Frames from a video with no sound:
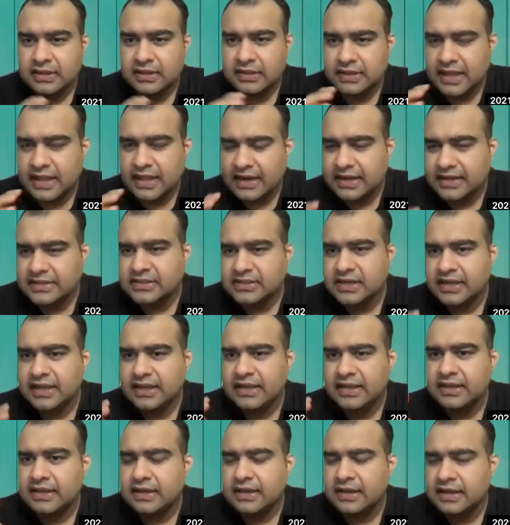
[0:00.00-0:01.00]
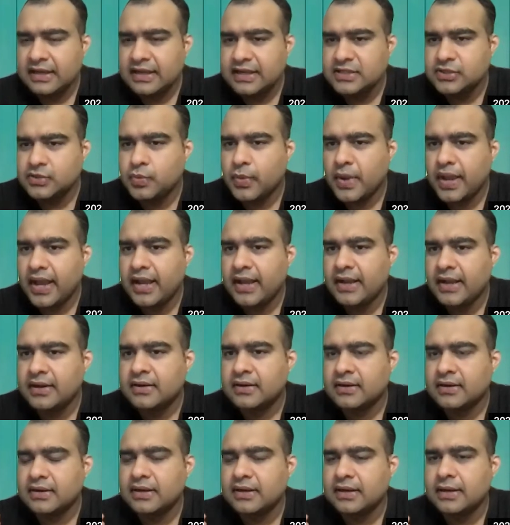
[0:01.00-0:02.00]
That actually is where
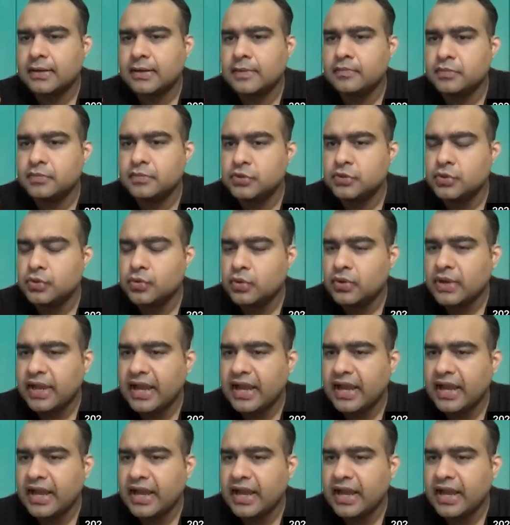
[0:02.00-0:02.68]
you